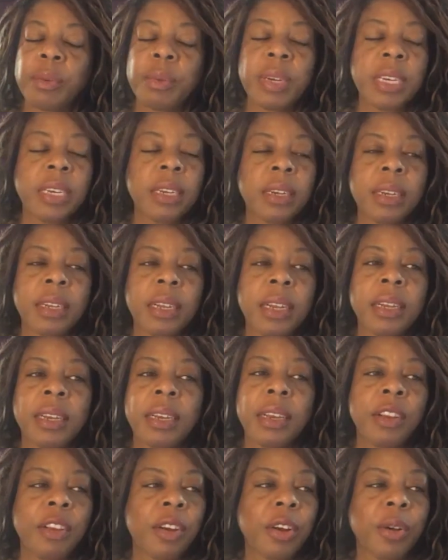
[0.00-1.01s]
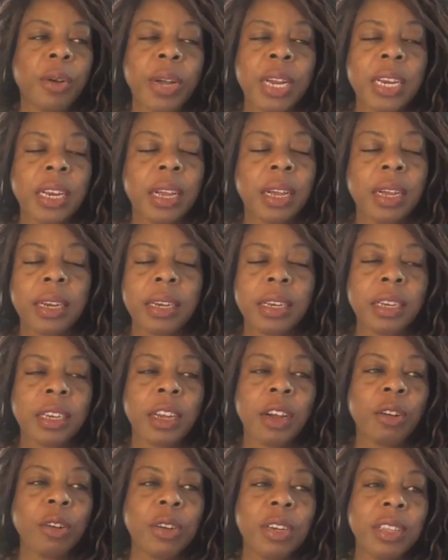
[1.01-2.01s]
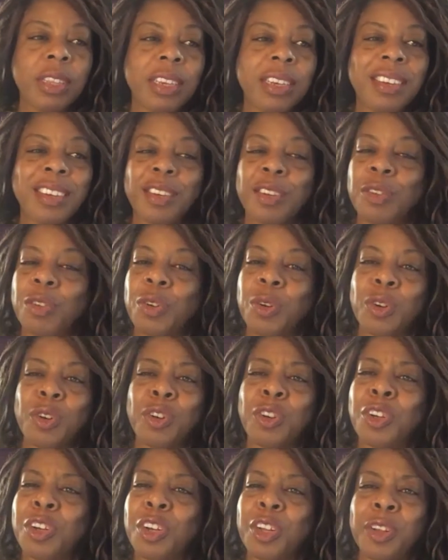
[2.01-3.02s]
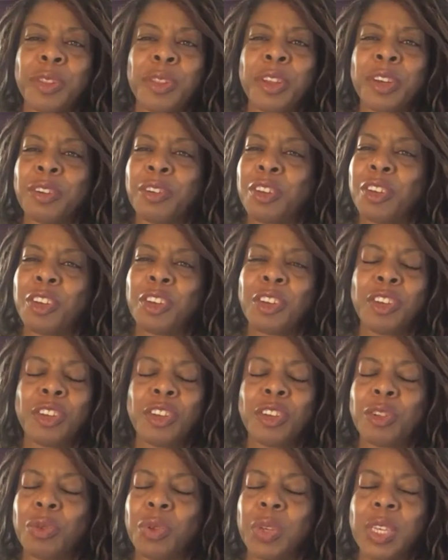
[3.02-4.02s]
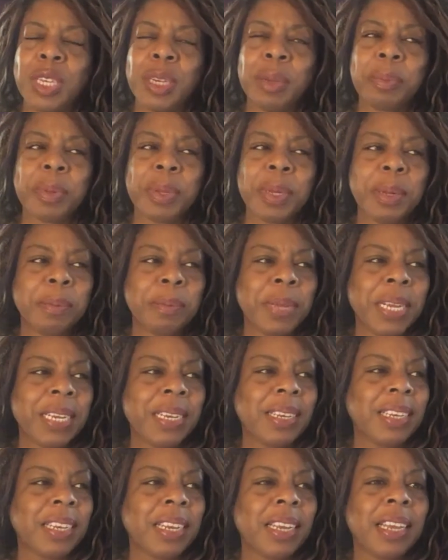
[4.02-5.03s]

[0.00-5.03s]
We tell I talk to these little girls, they're just so simply amazing.